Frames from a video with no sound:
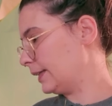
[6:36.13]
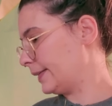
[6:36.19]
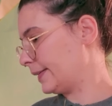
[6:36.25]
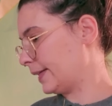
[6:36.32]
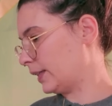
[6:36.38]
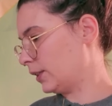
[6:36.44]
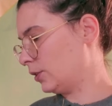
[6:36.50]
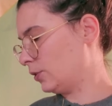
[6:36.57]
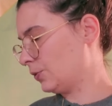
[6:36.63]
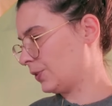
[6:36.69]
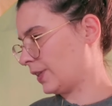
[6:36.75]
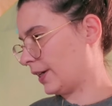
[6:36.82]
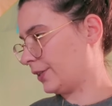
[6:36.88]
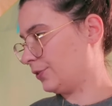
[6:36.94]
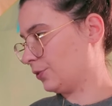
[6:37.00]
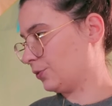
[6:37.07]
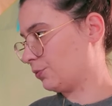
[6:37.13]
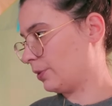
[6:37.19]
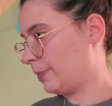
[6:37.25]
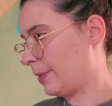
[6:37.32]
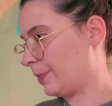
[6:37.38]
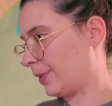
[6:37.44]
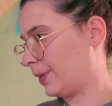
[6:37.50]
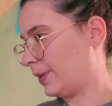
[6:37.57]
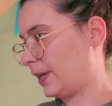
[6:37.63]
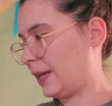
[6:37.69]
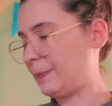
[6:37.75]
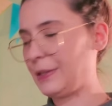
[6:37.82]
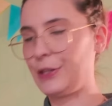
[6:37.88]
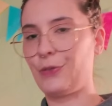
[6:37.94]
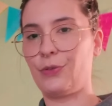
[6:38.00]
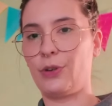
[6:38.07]
cellos. I don't remember the
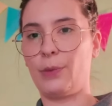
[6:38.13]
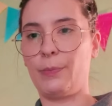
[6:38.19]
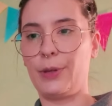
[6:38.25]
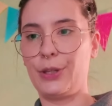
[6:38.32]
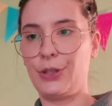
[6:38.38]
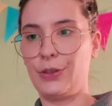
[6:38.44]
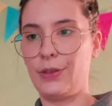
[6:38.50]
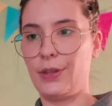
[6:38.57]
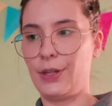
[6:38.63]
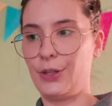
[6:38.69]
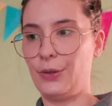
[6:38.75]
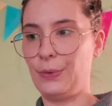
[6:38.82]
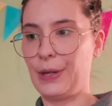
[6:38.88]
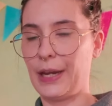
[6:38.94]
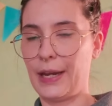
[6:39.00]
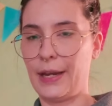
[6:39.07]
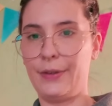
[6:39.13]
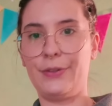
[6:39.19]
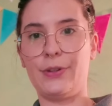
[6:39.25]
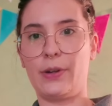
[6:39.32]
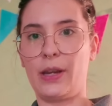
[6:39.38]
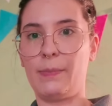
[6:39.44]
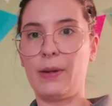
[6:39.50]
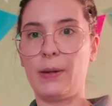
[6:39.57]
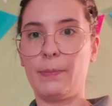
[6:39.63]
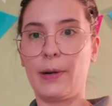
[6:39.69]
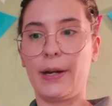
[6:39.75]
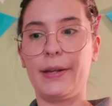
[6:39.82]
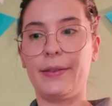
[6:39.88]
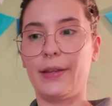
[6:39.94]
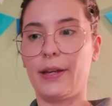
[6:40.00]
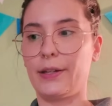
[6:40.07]
name. It's from the UK, so keep in
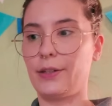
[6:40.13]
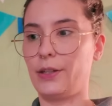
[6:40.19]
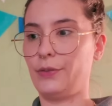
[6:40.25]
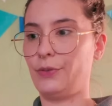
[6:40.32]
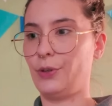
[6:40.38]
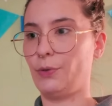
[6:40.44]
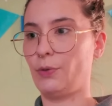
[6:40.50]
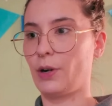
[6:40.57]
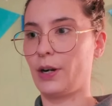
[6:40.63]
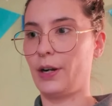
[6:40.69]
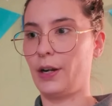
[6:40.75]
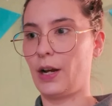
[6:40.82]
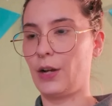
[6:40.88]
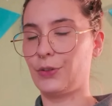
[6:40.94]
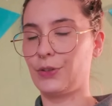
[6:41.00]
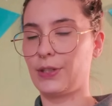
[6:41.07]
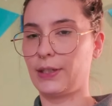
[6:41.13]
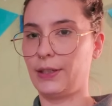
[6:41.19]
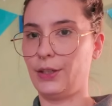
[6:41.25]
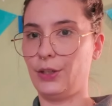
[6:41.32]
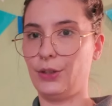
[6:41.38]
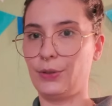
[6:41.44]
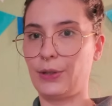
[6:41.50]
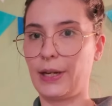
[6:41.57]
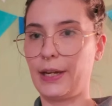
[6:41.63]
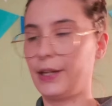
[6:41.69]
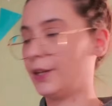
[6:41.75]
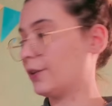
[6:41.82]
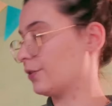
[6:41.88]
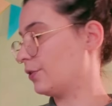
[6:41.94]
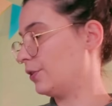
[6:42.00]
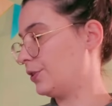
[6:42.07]
mind that if you are outside the
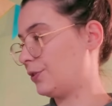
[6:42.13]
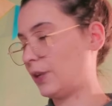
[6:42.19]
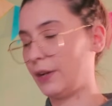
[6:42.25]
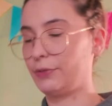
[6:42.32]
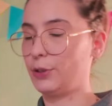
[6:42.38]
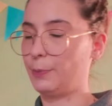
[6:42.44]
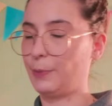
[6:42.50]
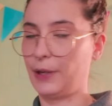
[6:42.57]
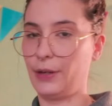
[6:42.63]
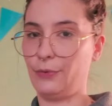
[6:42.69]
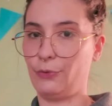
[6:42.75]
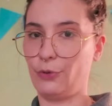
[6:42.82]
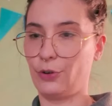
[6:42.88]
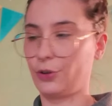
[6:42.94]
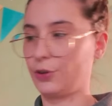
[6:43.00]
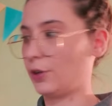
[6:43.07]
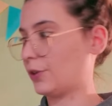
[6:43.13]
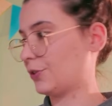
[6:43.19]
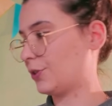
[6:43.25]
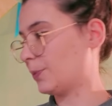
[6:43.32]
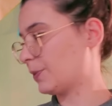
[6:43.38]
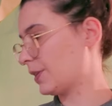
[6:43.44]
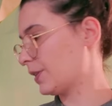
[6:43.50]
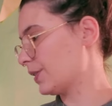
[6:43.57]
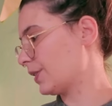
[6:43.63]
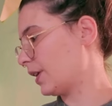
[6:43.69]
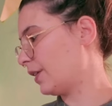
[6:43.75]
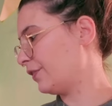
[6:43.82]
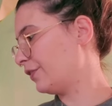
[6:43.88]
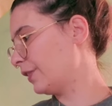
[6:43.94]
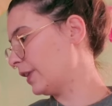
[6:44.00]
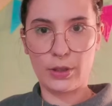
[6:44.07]
UK, you're going to have to pay for costumes and
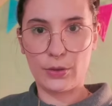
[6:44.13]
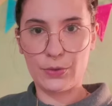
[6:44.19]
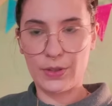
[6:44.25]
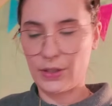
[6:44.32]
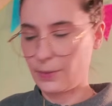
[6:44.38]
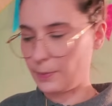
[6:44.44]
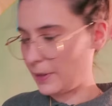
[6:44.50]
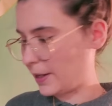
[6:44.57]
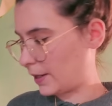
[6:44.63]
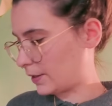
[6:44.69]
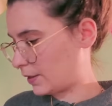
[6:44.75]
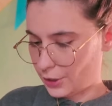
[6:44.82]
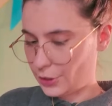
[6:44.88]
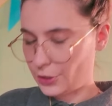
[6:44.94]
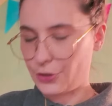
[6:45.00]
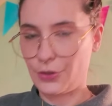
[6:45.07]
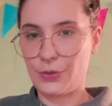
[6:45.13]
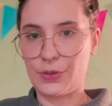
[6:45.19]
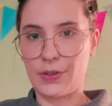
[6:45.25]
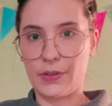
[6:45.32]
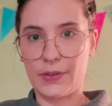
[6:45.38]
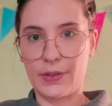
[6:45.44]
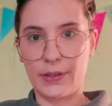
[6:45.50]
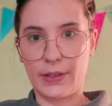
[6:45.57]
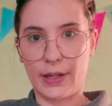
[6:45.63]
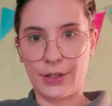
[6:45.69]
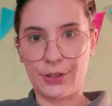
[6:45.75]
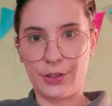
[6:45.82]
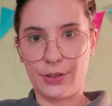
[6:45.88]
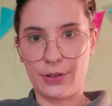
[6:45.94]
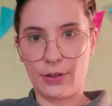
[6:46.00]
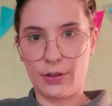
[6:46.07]
stuff. Close these bags. I just use a
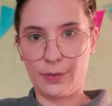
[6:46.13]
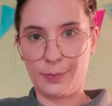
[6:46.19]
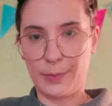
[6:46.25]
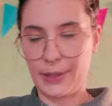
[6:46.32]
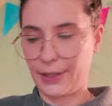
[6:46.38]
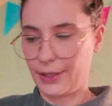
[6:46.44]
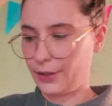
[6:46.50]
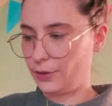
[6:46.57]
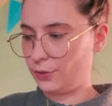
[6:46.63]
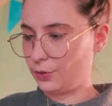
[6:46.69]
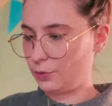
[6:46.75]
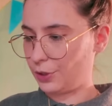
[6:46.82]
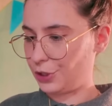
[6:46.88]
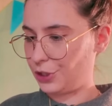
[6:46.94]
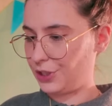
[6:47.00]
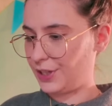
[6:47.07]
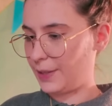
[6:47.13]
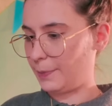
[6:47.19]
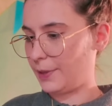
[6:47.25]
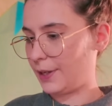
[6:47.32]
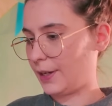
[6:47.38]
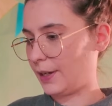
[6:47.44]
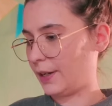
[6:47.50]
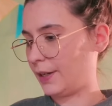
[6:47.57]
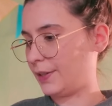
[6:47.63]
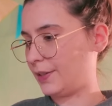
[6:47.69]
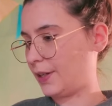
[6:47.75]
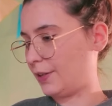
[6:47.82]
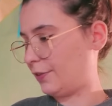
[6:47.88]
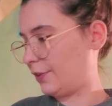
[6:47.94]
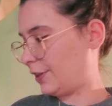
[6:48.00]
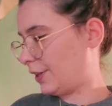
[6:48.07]
selection of my own washi tape that I
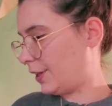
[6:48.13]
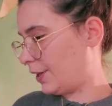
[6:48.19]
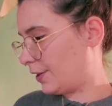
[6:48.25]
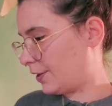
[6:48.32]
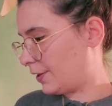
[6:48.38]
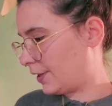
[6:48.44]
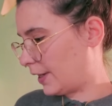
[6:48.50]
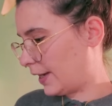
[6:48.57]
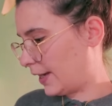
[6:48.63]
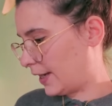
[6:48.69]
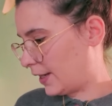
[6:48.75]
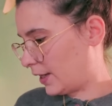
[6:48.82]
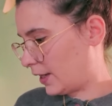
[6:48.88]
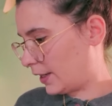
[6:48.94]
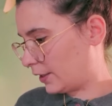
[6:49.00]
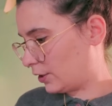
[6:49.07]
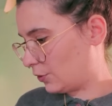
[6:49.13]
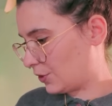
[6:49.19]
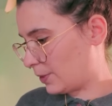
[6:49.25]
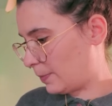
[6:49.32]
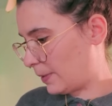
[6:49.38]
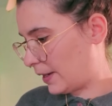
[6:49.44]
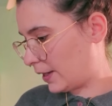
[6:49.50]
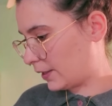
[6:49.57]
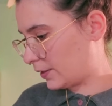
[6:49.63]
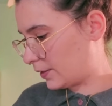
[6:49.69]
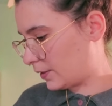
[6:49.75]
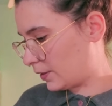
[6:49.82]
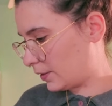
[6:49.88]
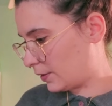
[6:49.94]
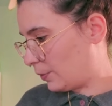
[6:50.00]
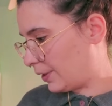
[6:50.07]
save in here, and I close the
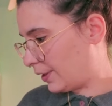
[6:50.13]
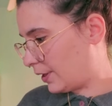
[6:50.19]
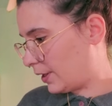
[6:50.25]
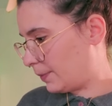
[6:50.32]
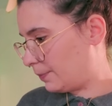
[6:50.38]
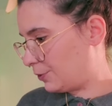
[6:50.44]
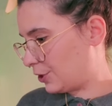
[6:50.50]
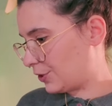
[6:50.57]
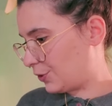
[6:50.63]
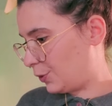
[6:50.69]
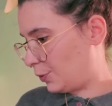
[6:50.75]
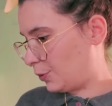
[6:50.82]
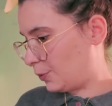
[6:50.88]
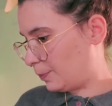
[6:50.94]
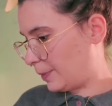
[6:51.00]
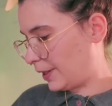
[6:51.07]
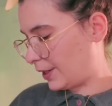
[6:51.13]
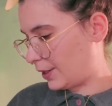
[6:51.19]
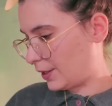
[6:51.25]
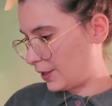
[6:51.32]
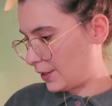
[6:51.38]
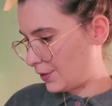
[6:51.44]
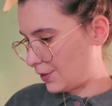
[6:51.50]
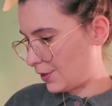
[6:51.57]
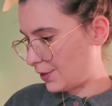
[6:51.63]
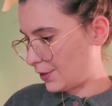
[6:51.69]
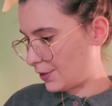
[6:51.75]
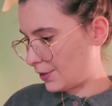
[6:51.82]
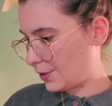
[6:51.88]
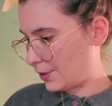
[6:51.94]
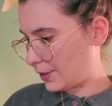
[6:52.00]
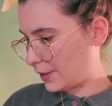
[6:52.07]
bags with them just to make it
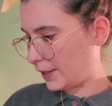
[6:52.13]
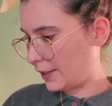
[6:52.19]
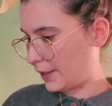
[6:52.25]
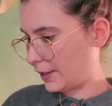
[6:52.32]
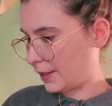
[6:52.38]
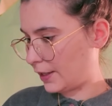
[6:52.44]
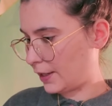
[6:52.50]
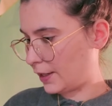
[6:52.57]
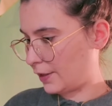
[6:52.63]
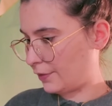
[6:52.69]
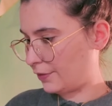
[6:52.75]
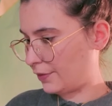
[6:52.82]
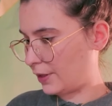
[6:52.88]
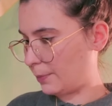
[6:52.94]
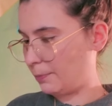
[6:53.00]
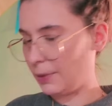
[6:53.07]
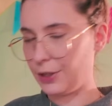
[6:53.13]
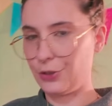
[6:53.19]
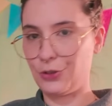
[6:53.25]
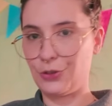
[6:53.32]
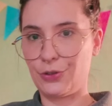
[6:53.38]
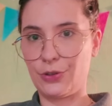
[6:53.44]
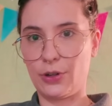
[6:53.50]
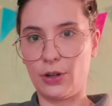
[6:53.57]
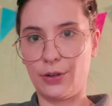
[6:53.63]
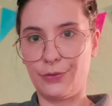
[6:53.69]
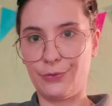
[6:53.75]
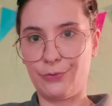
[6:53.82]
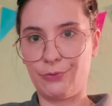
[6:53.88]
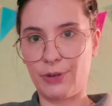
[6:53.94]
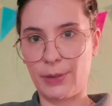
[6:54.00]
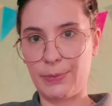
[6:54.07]
easier. I have a bunch of
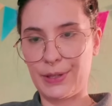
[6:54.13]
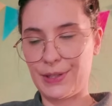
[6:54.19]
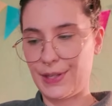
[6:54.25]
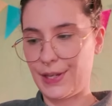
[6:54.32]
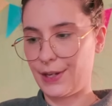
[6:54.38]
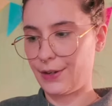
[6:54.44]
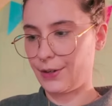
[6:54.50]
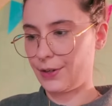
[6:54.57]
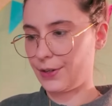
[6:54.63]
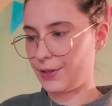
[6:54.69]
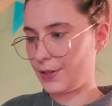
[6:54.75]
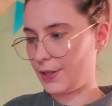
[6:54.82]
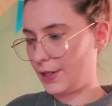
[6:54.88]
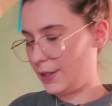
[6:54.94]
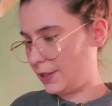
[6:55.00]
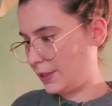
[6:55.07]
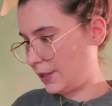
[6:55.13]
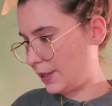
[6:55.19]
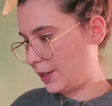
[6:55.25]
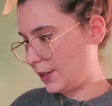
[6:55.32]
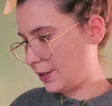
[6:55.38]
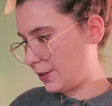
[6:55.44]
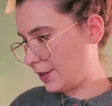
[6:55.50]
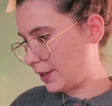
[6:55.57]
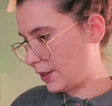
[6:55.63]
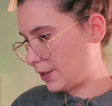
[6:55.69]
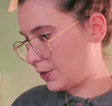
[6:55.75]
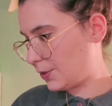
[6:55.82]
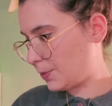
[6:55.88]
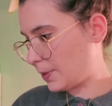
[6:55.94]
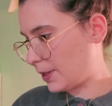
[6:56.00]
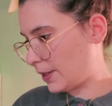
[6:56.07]
freebie stickers in here
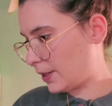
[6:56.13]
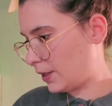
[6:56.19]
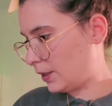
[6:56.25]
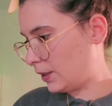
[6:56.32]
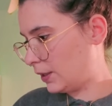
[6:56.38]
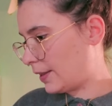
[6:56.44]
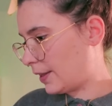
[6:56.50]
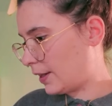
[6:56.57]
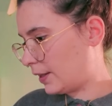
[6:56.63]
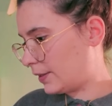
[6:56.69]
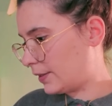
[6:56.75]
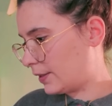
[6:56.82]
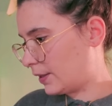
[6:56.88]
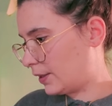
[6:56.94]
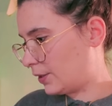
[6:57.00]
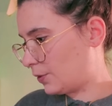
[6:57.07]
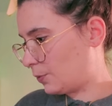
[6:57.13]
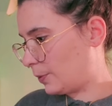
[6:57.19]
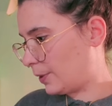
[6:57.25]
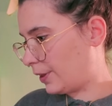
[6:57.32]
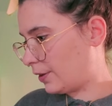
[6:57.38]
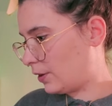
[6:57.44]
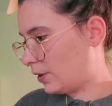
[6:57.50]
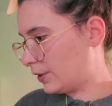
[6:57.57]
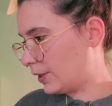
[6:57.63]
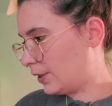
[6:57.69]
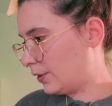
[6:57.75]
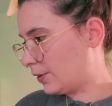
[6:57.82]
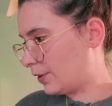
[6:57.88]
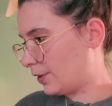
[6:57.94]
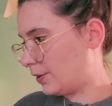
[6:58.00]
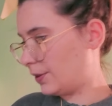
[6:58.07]
as well that I sent with all the
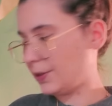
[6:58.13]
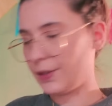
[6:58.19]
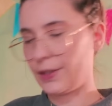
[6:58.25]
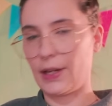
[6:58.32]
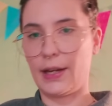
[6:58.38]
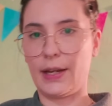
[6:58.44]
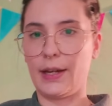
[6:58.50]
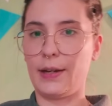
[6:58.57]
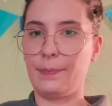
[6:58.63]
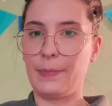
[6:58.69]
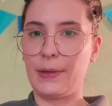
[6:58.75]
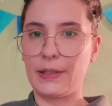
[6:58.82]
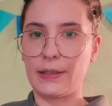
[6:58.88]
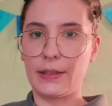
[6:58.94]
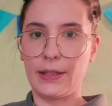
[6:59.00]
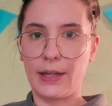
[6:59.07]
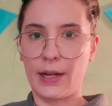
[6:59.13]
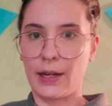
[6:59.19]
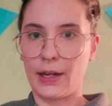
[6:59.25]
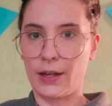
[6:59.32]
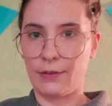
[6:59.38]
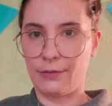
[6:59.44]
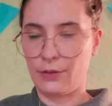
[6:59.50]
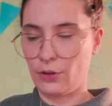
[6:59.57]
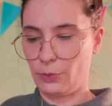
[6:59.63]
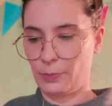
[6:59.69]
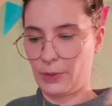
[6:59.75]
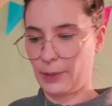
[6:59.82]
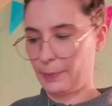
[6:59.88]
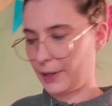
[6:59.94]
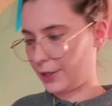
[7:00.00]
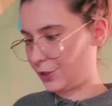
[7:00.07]
orders, and basically I have all
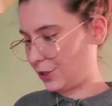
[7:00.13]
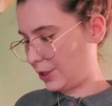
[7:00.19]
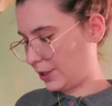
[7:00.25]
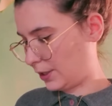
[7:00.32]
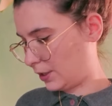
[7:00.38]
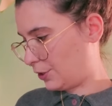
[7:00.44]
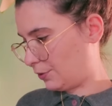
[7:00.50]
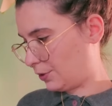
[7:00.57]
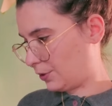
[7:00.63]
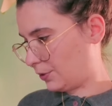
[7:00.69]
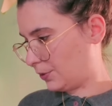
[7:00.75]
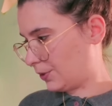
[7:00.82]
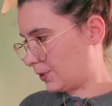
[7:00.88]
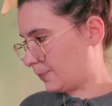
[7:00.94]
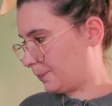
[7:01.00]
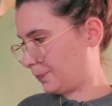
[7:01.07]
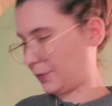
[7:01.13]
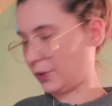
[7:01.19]
my packaging materials